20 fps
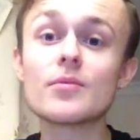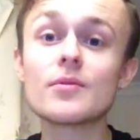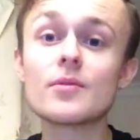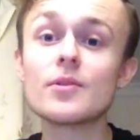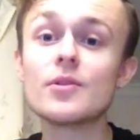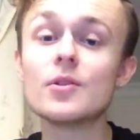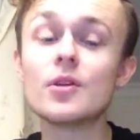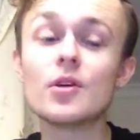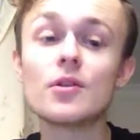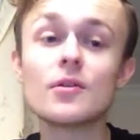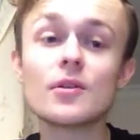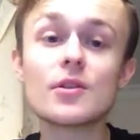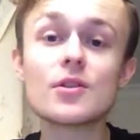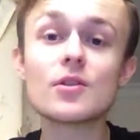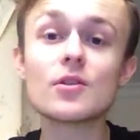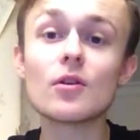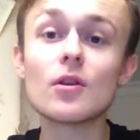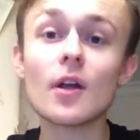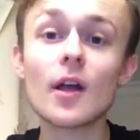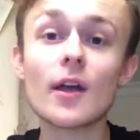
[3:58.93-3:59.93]
You know,
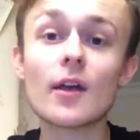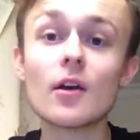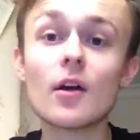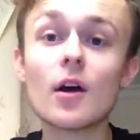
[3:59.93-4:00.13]
it's not like